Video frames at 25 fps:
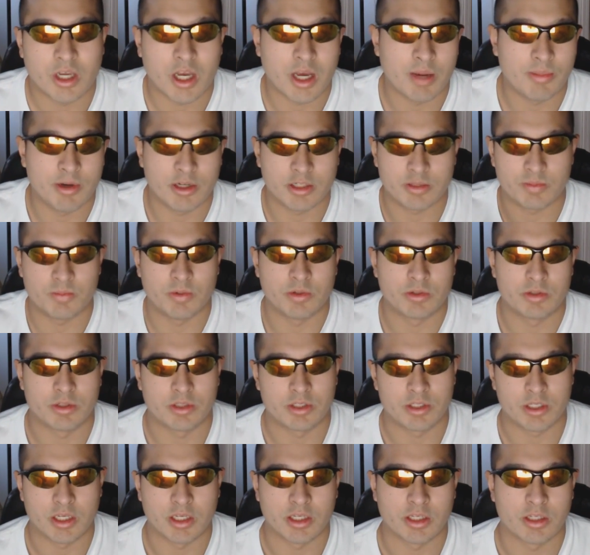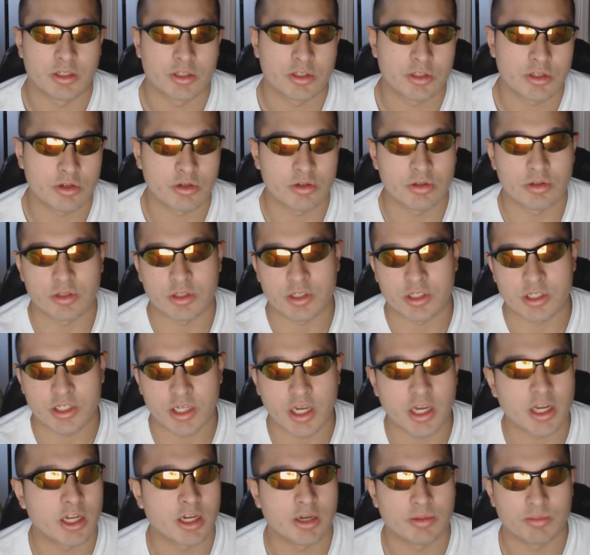how am I supposed to say? Certain
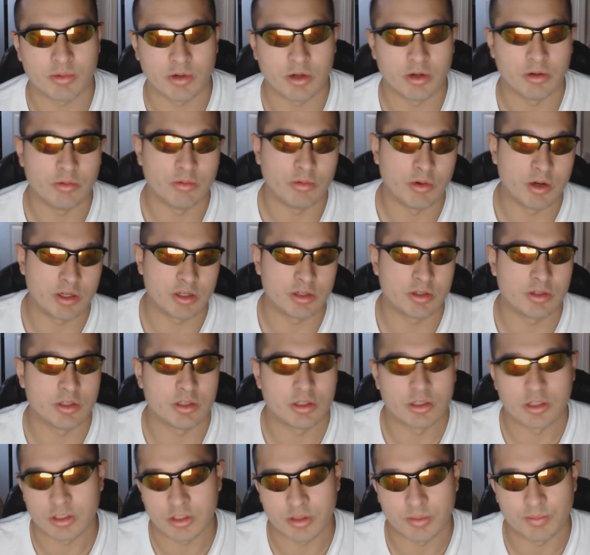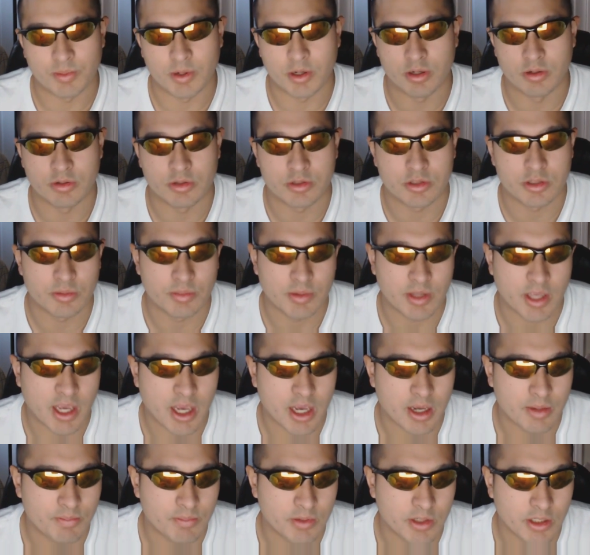setup of what is supposed to be
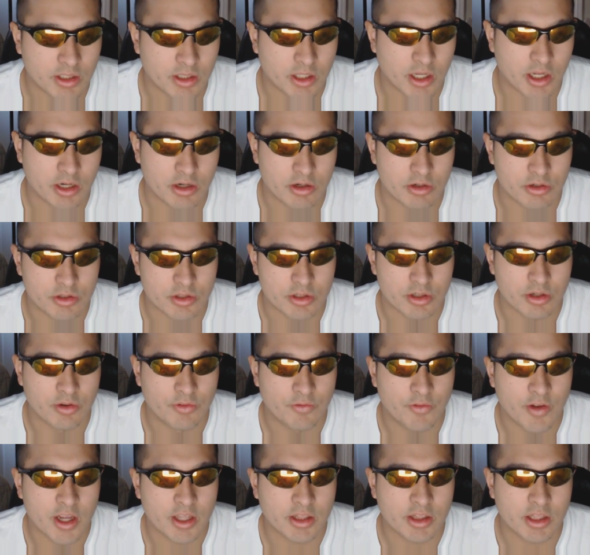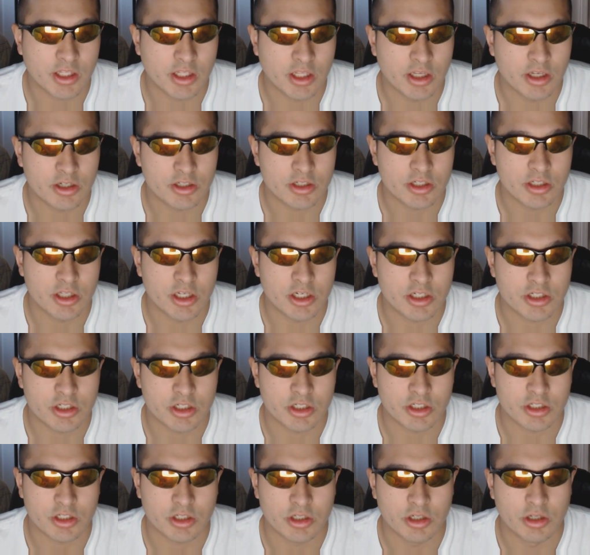happening later. So if anything else, let's
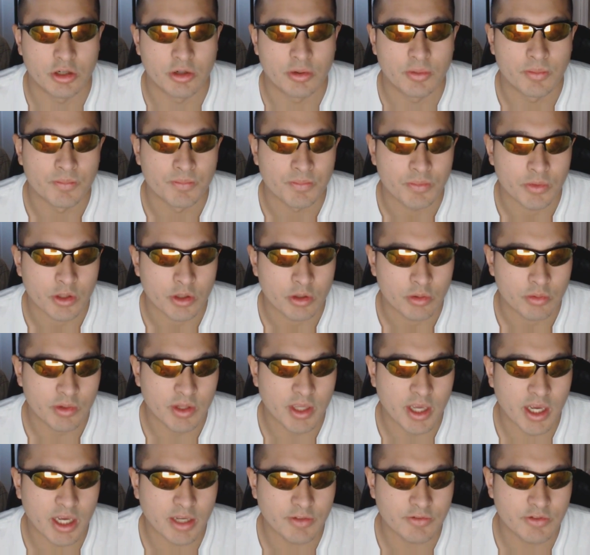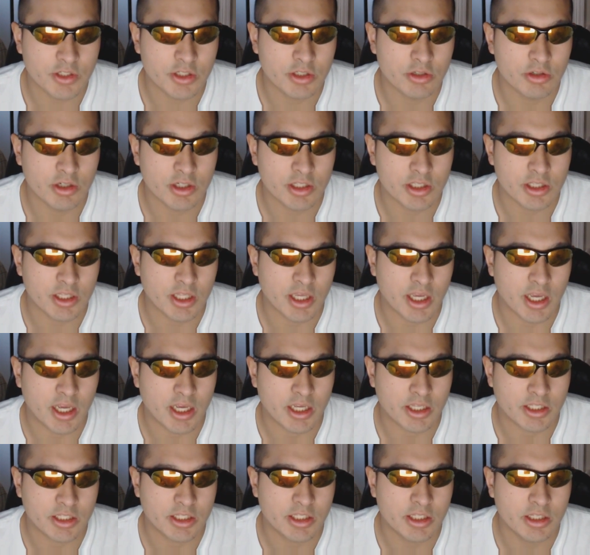just go. We have to it
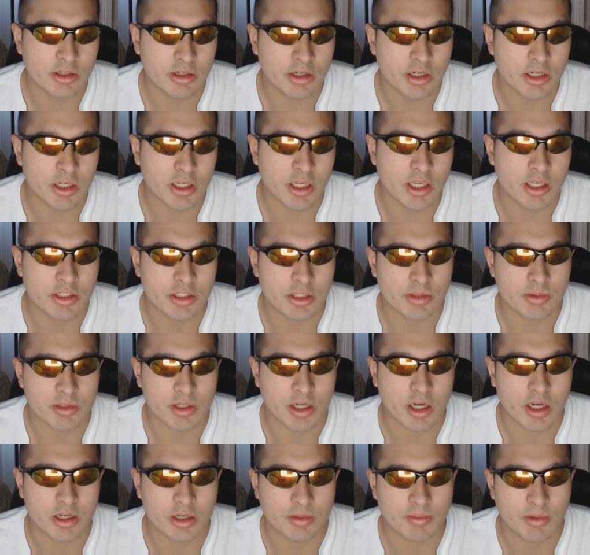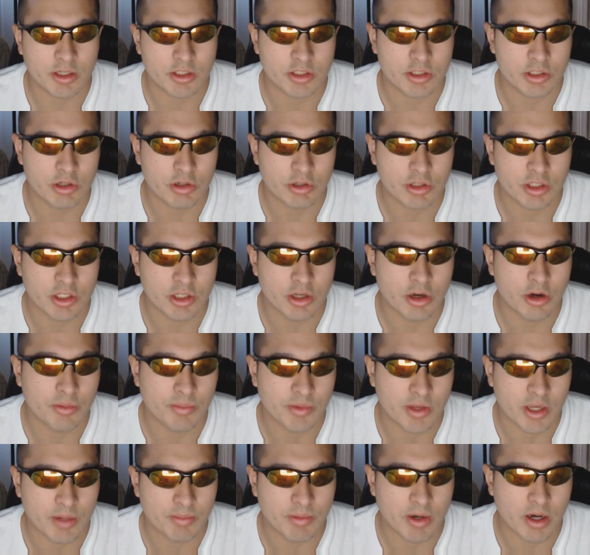that Kira ends up talking about
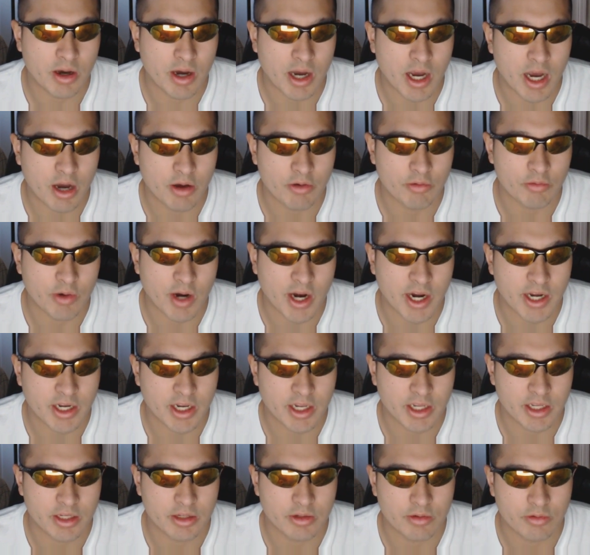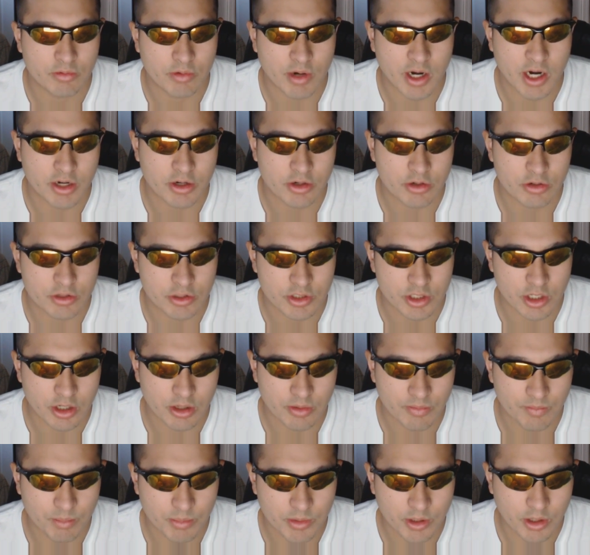Tokiyomi about how Rider's
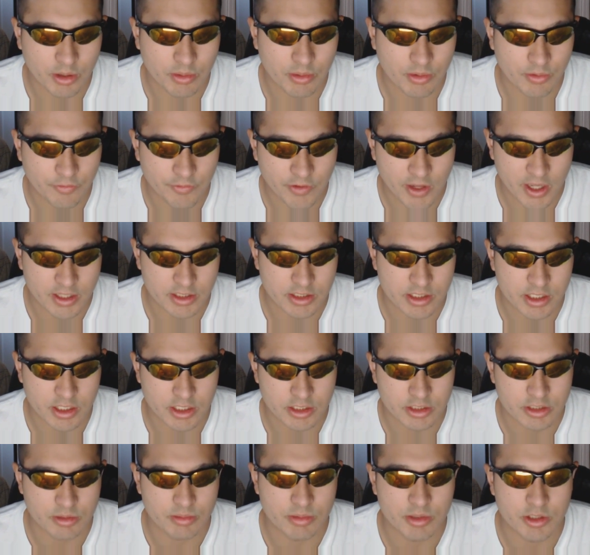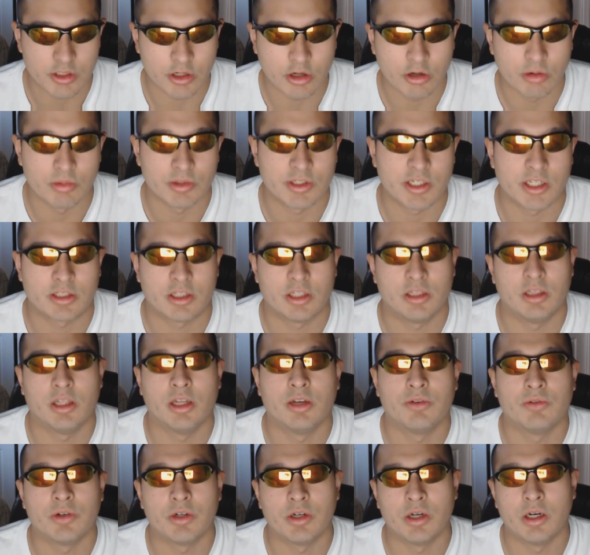noble phantasm is almost at the
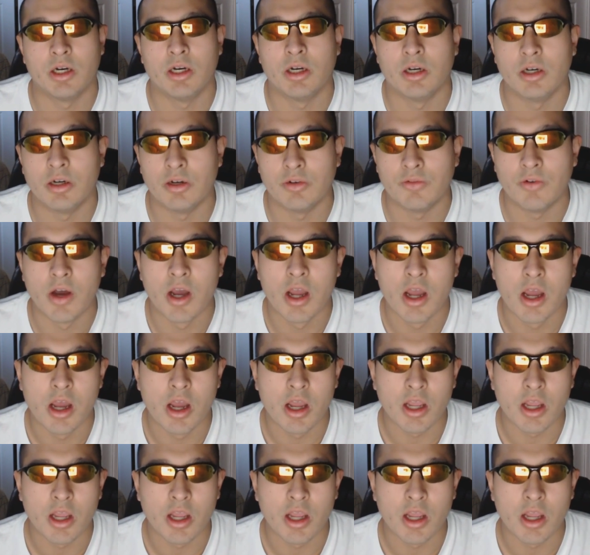level of